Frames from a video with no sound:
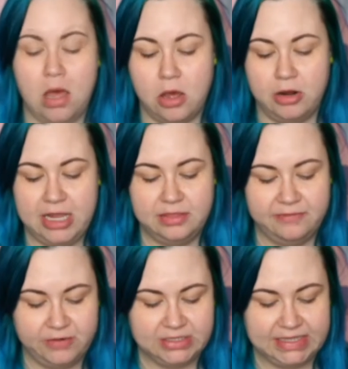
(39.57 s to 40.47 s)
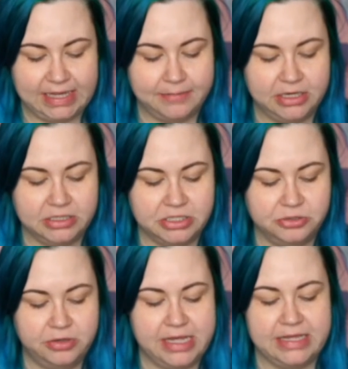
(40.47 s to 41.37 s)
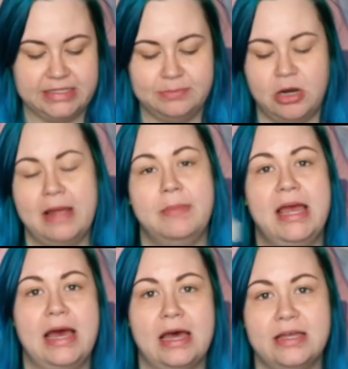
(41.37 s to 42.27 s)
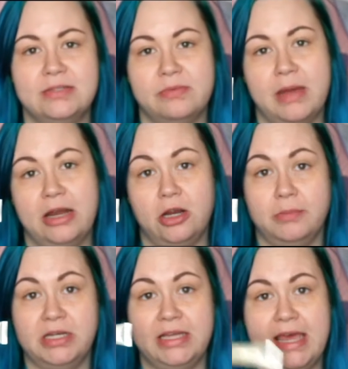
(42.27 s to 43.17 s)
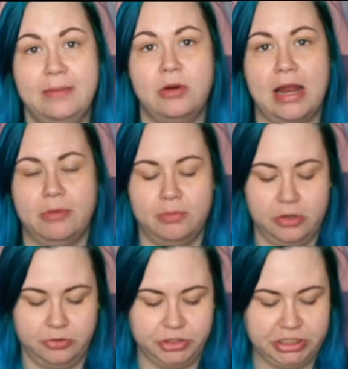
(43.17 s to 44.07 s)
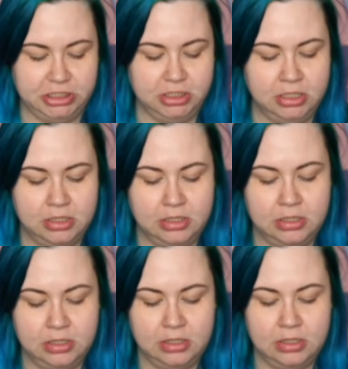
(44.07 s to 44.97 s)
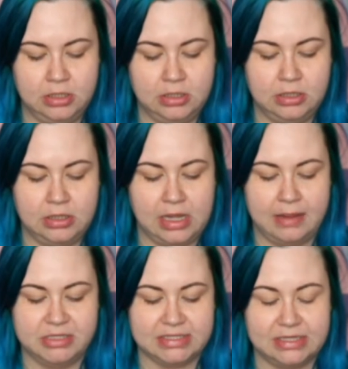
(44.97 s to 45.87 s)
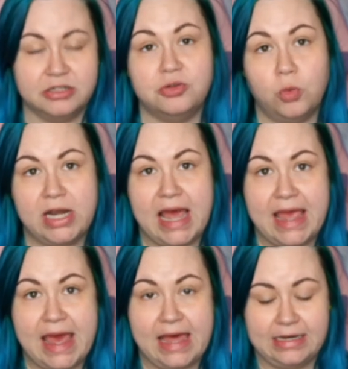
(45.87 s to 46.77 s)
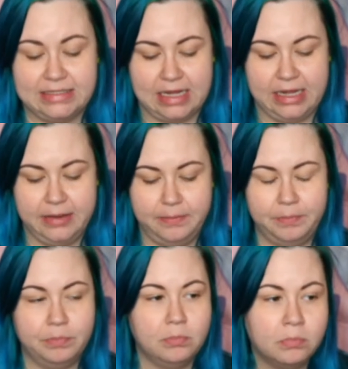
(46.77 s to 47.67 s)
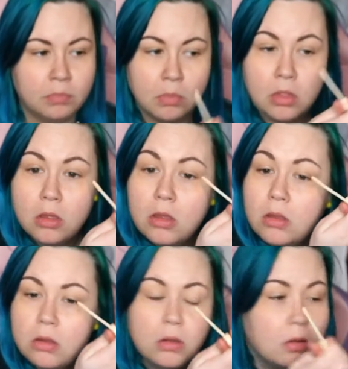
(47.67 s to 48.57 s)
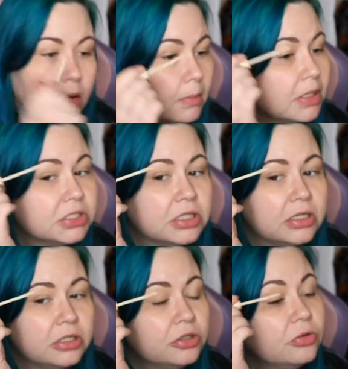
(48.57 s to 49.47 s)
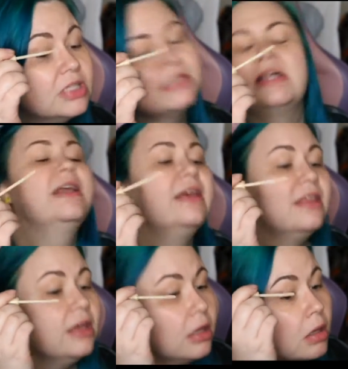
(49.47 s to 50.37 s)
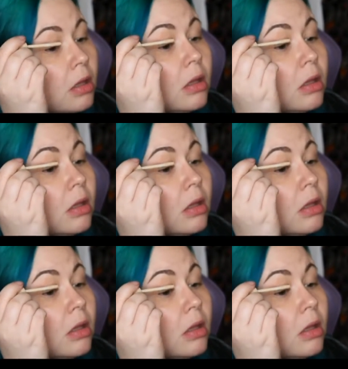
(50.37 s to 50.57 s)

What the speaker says: Alright, the first thing I'm going to do is prime my eyes with my Urban Decay Primer Potion. I'm just going to do one eye at a time. Actually going to do this side, I think.